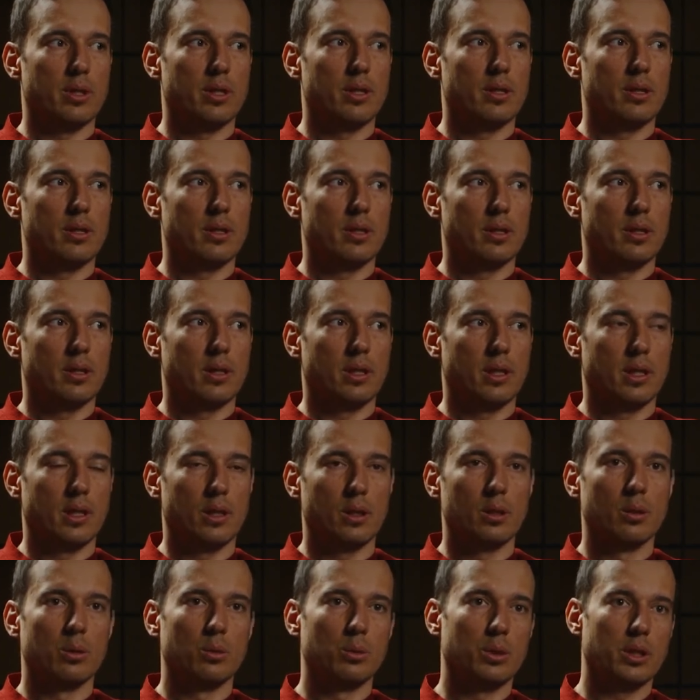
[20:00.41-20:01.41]
with,
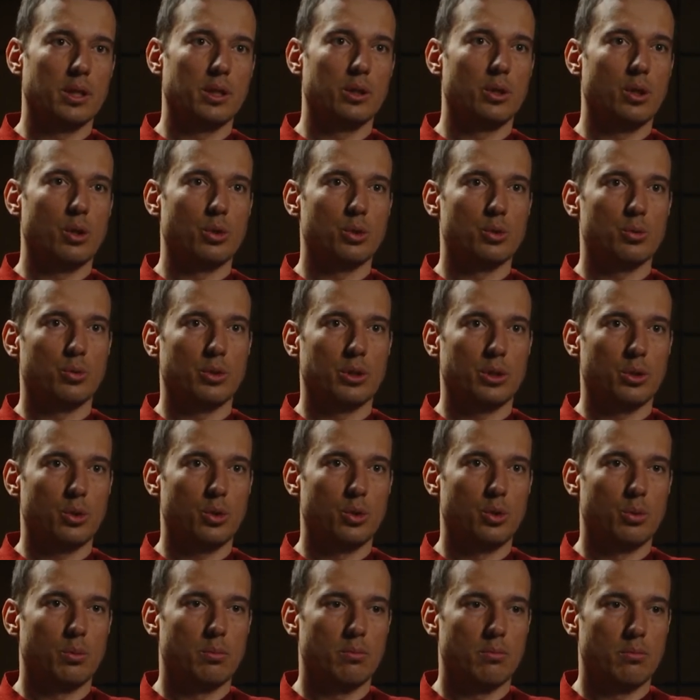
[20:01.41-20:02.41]
including those with
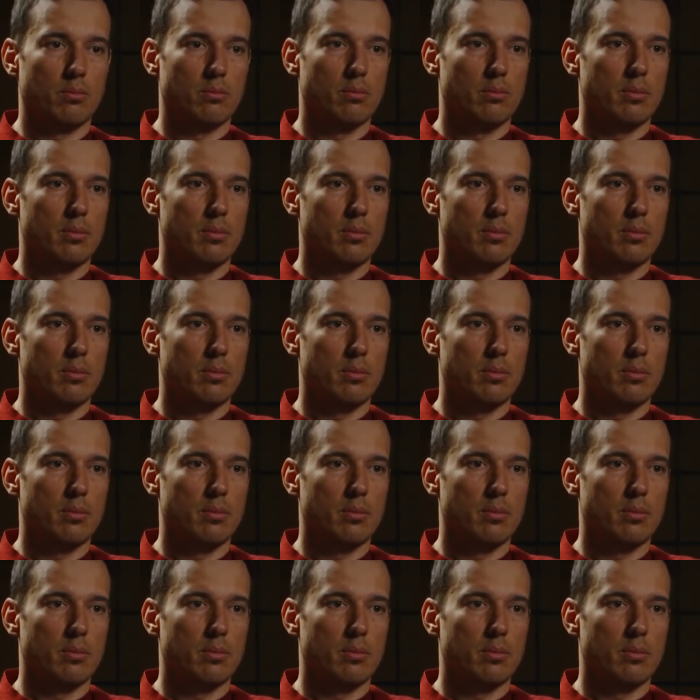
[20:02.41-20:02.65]
whom